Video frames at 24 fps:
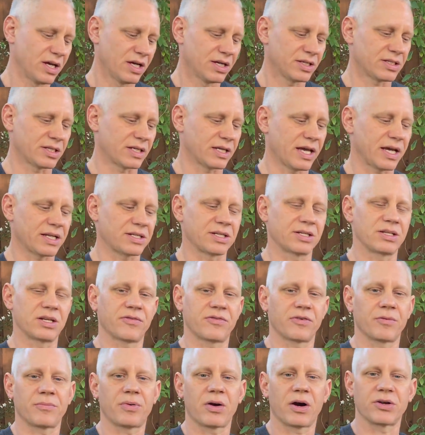to get to
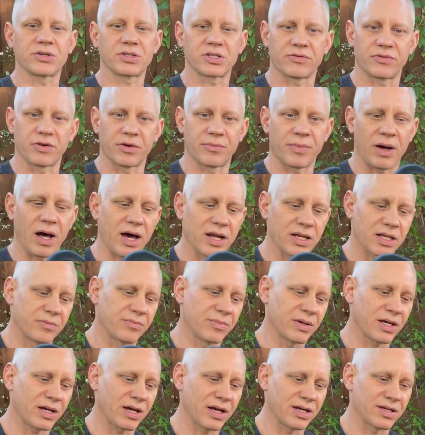different parts of your body,
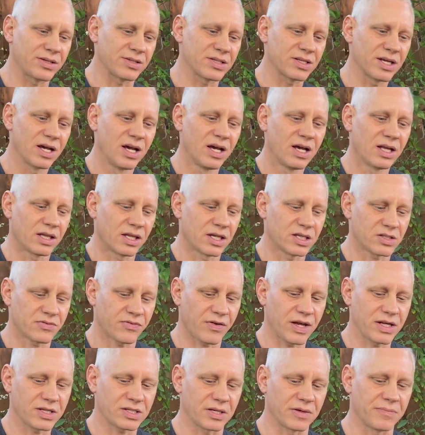because let's
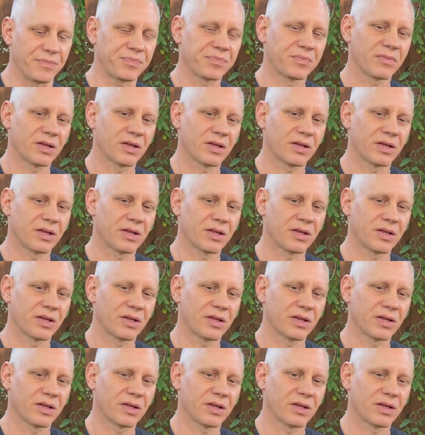face it,